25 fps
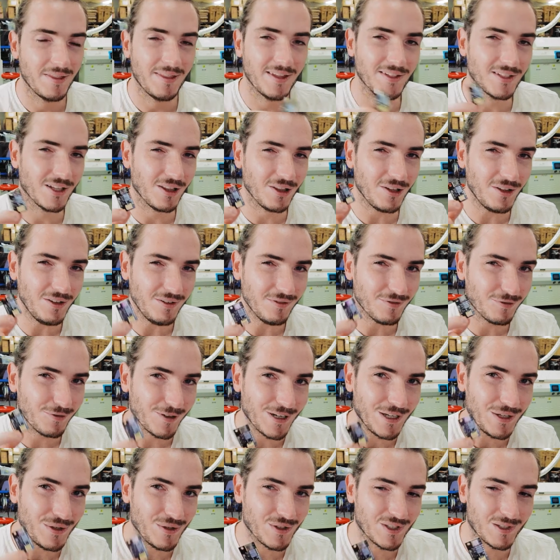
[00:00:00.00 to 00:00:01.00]
There's a lot of
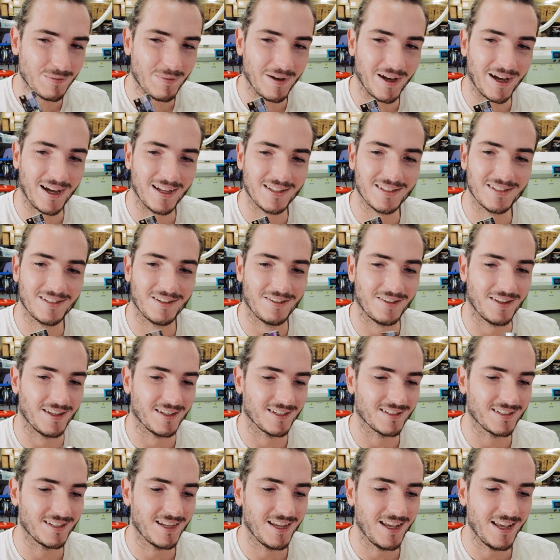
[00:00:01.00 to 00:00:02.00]
reused parts on
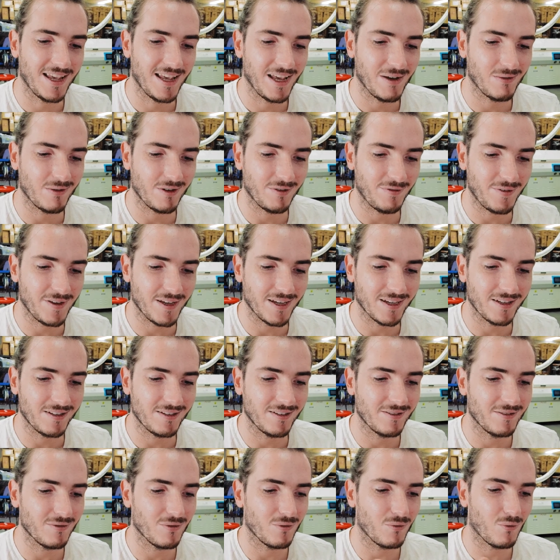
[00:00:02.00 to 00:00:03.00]
this. We
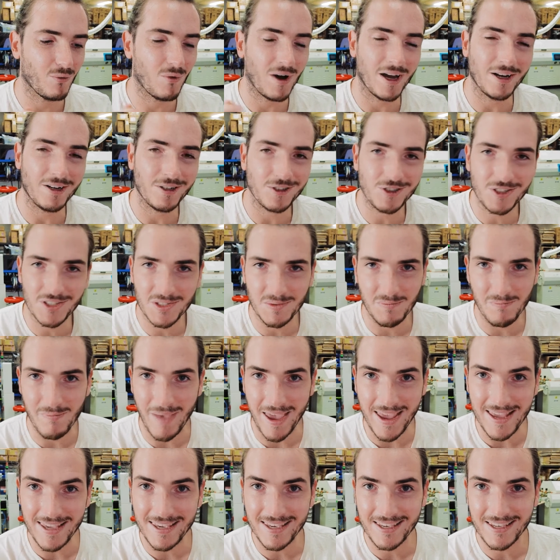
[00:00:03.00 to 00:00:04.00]
figured, why not just
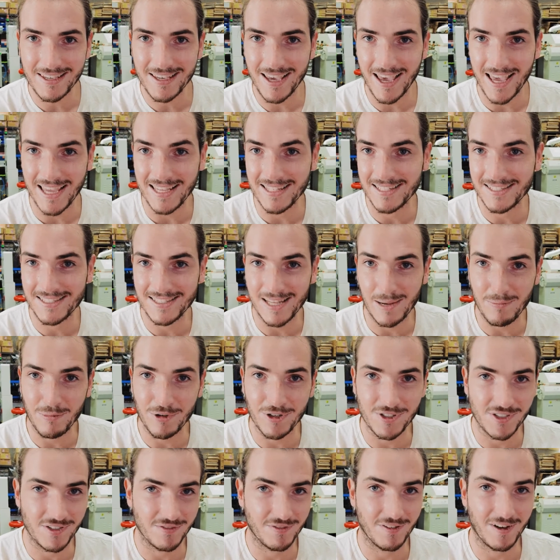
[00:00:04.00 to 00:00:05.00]
make a
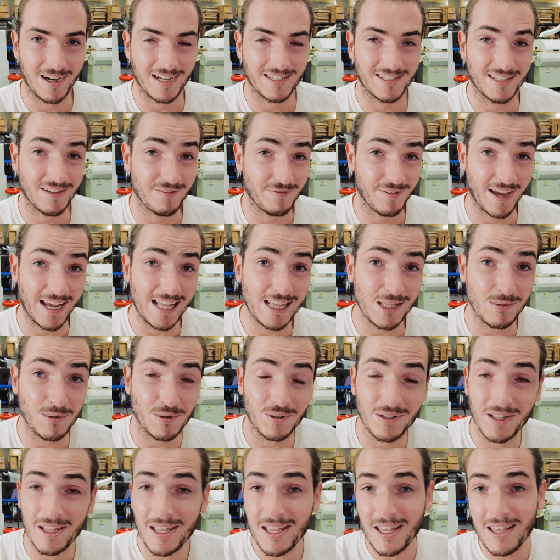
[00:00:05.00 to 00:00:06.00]
separate device
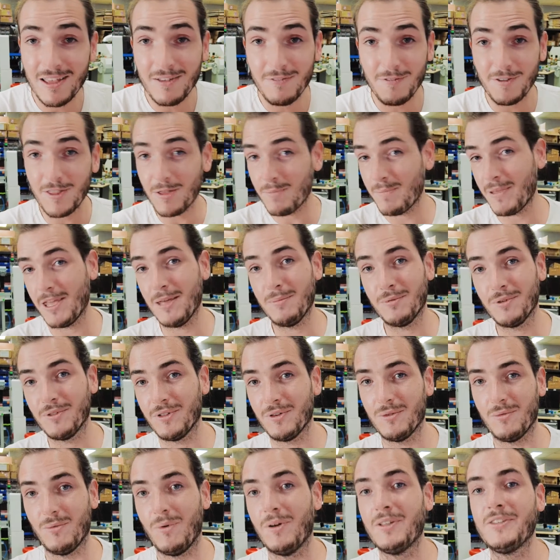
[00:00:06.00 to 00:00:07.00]
available for the people that
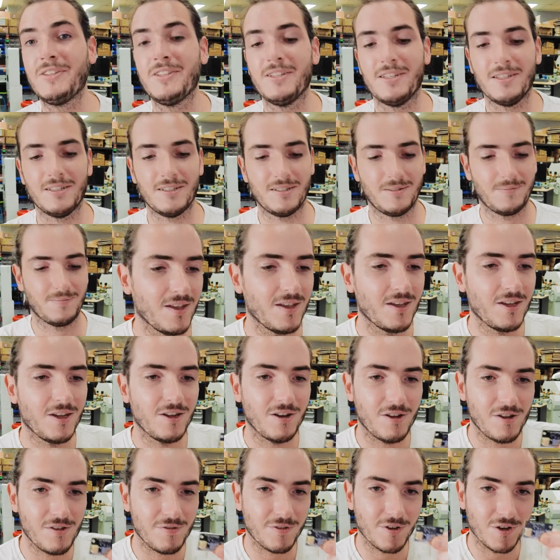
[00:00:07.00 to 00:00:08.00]
want it? You
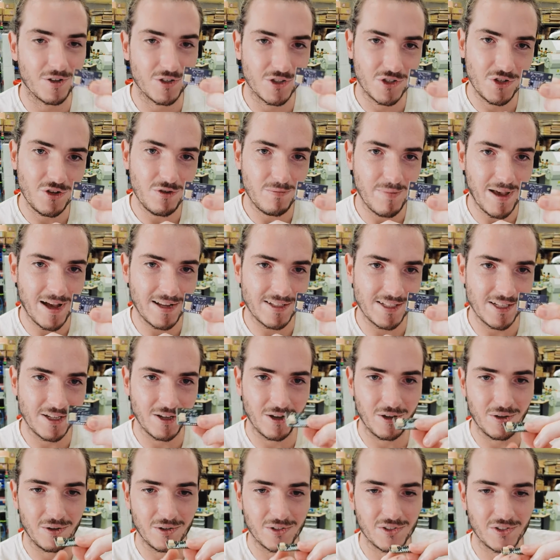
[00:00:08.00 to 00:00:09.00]
know, you've got two mounting
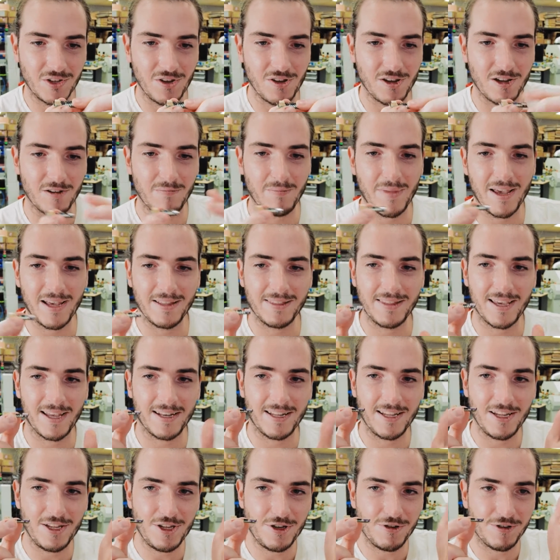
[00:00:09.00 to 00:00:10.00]
holes, so you can mount
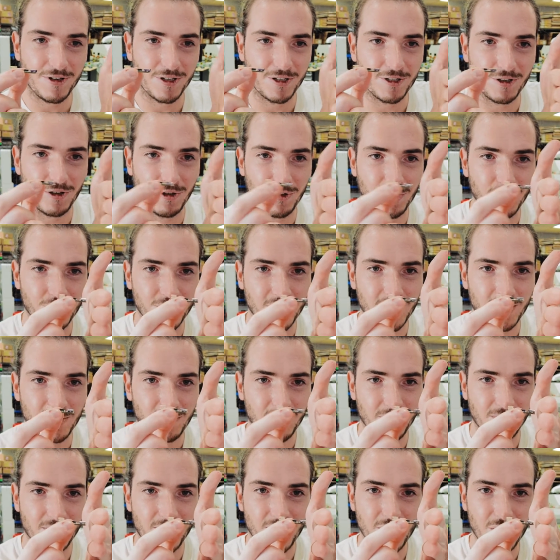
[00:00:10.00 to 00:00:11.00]
that in your enclosure
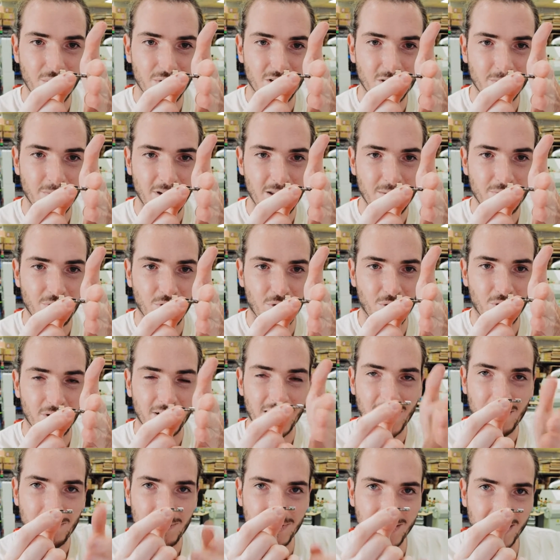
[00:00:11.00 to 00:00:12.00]
with the USB port
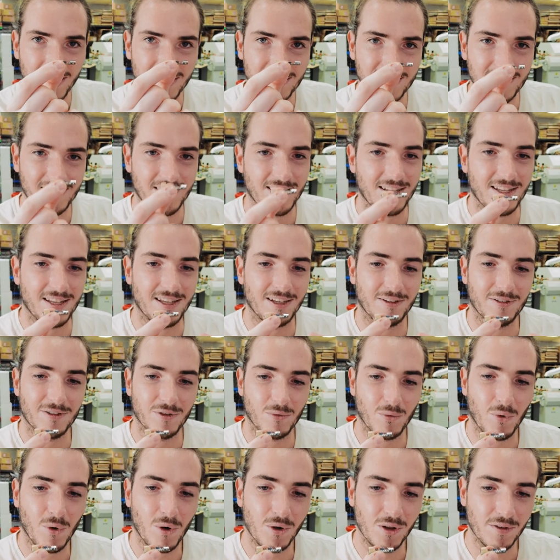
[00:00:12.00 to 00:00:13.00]
up against the, the
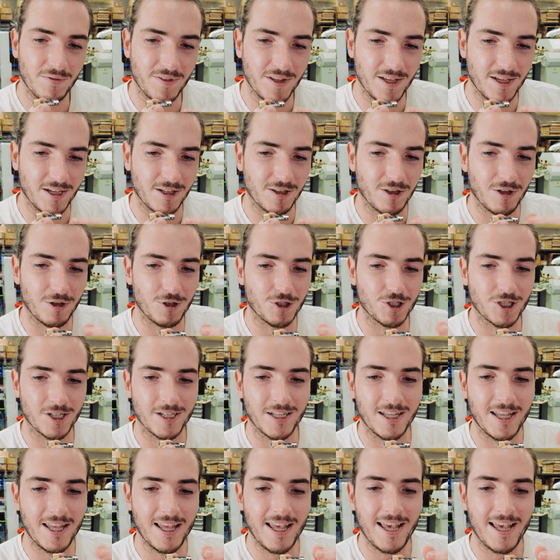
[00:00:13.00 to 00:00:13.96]
wall of the enclosure.